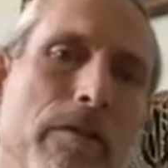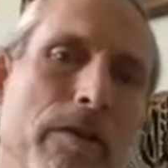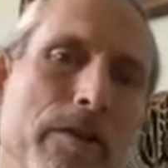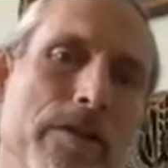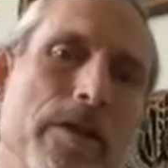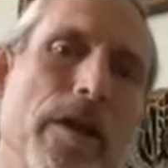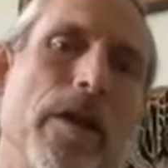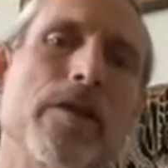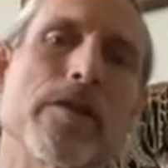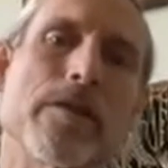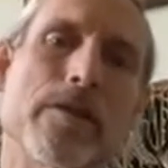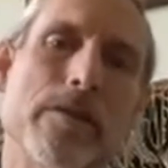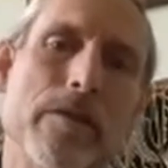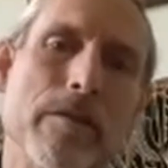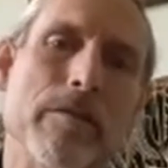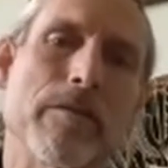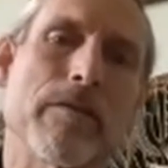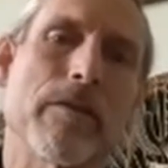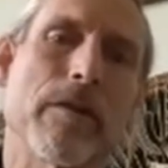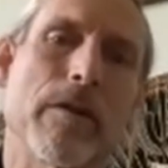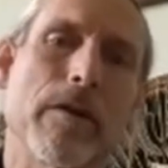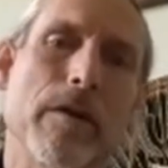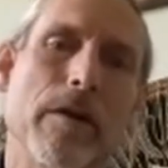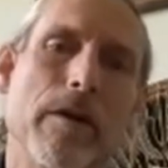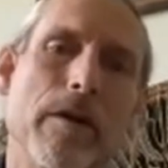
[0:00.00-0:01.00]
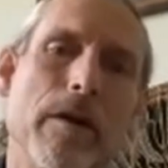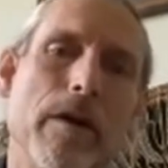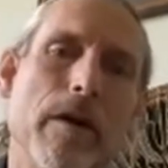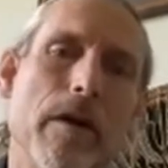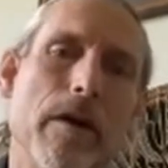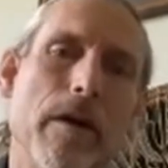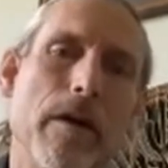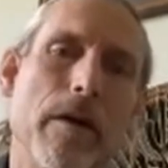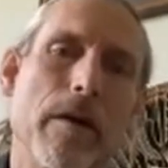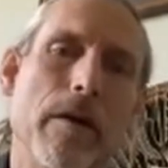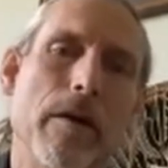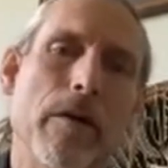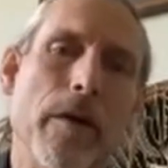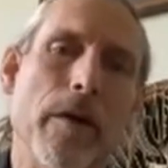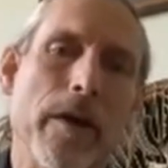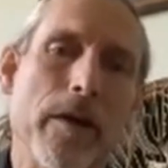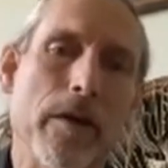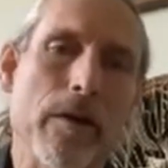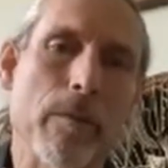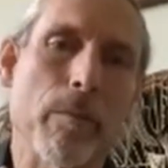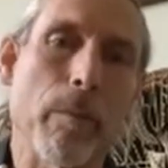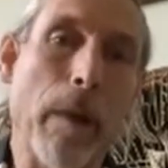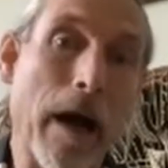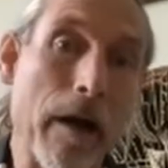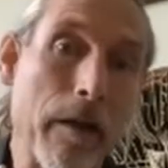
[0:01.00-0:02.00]
a sense of
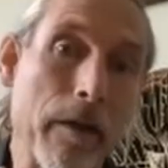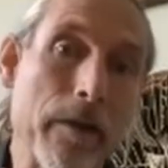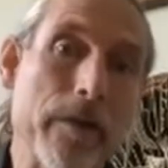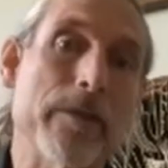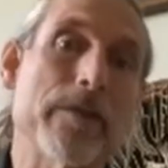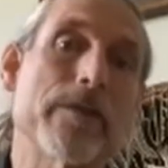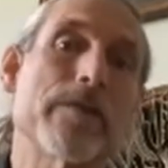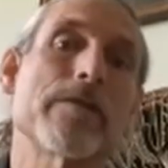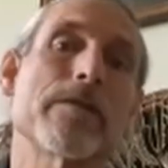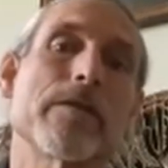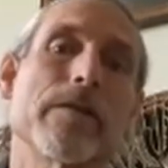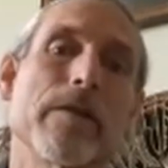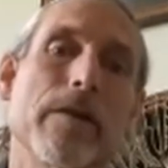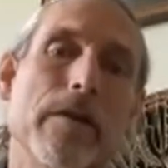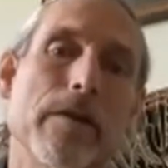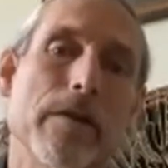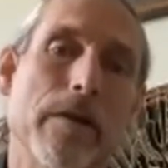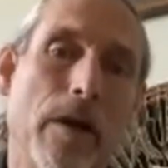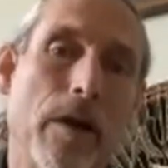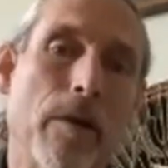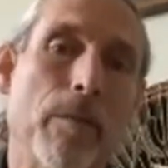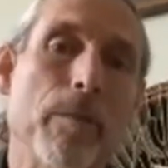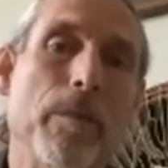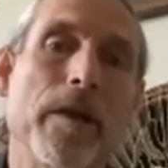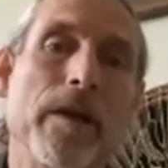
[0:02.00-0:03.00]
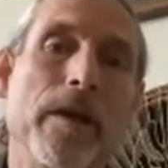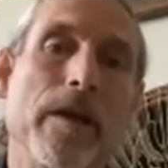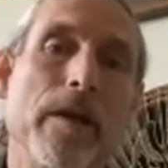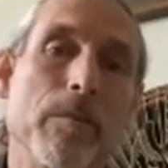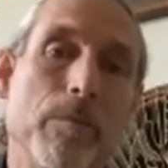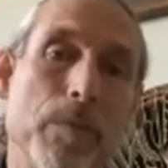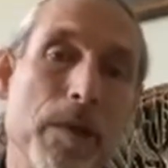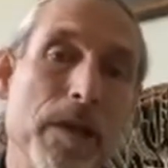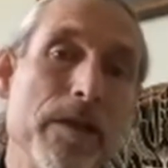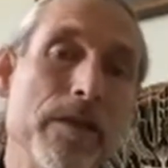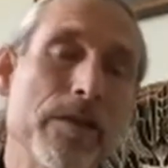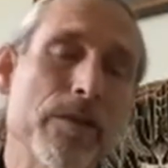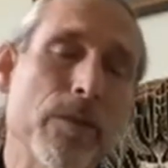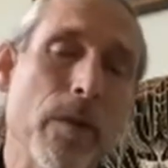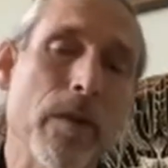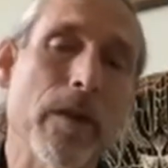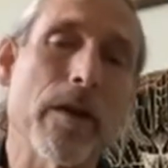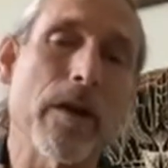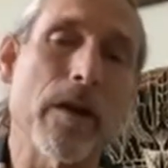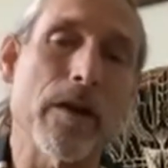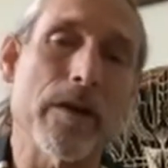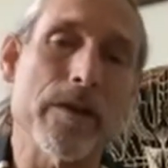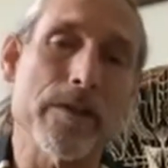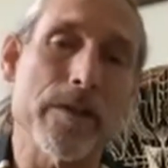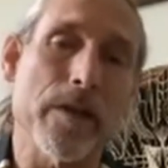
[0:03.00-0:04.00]
greater balance, harmony, and peace
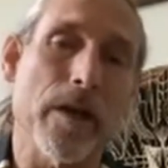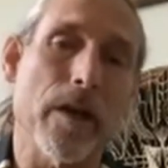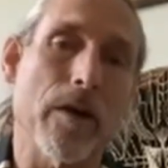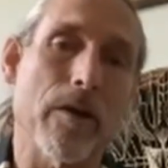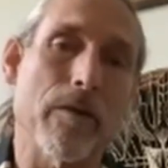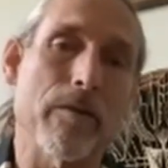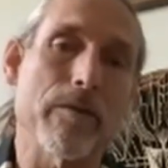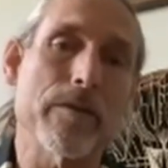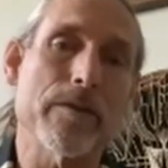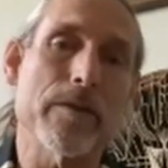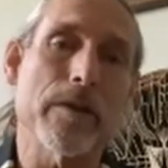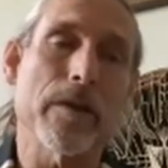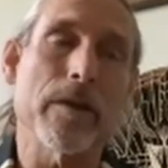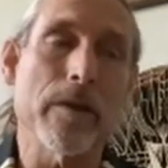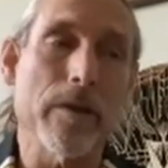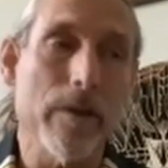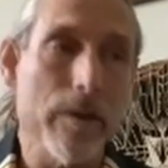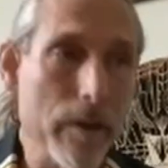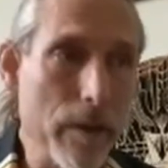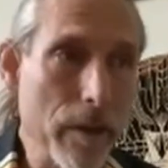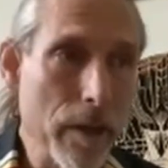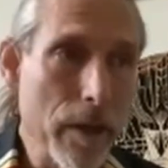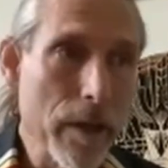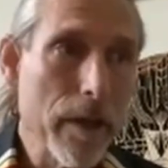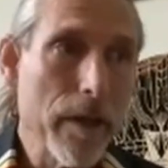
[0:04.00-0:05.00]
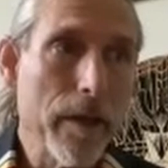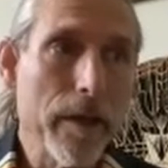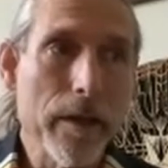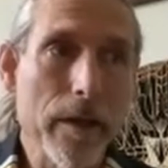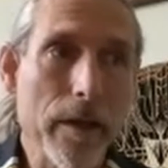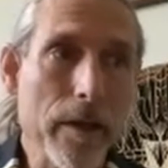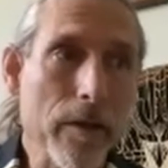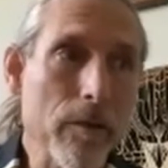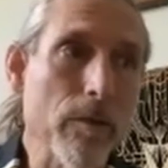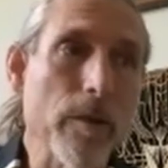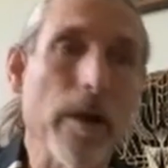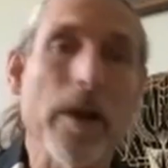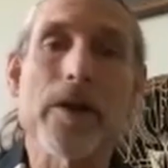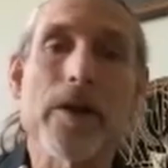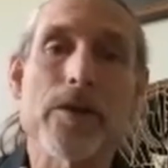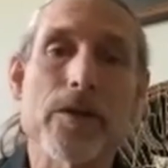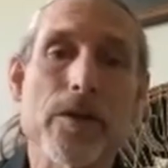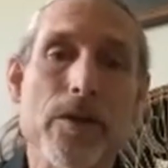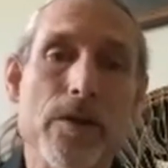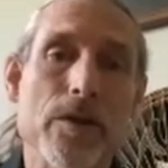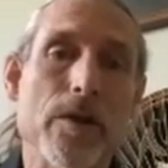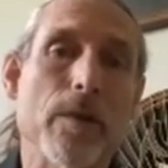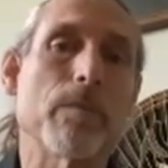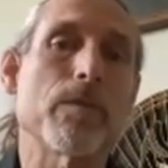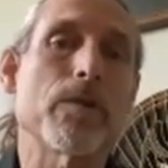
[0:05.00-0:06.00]
within ourselves and in
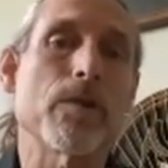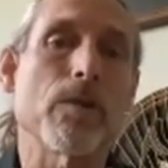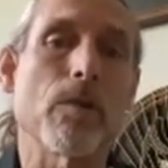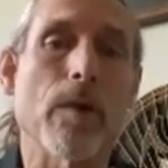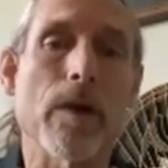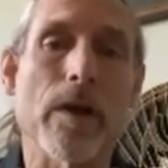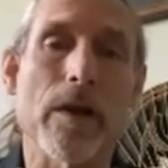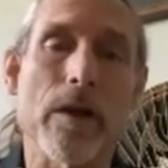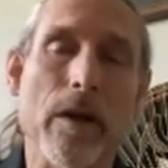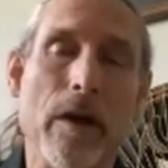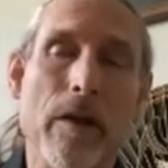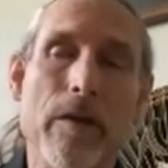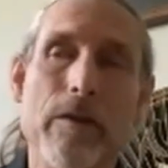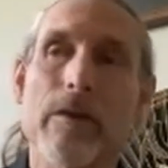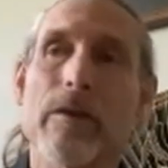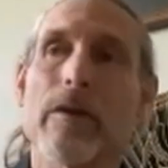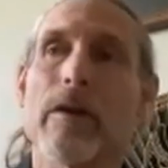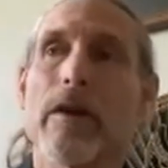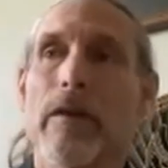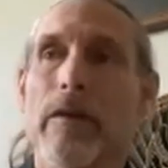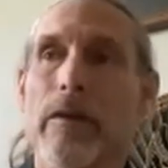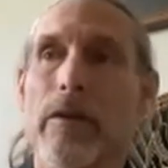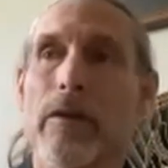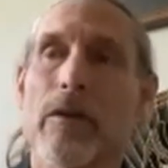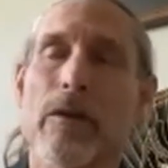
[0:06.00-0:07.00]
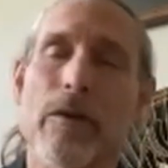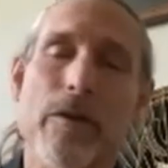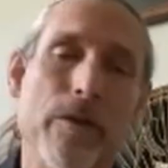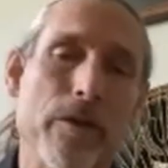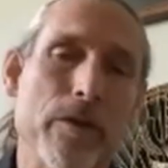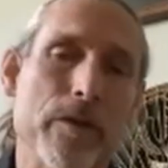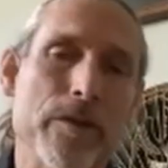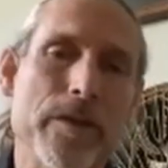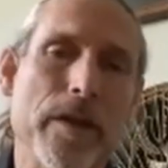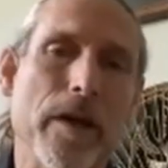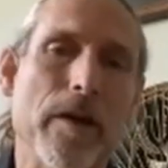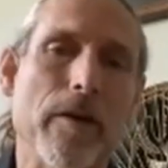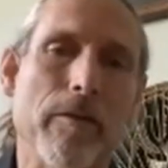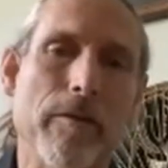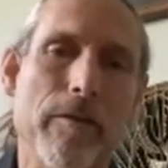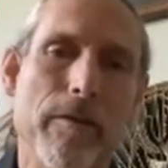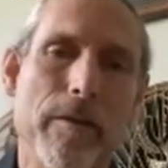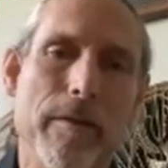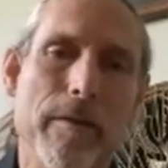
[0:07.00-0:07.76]
relationship to one another and the earth herself.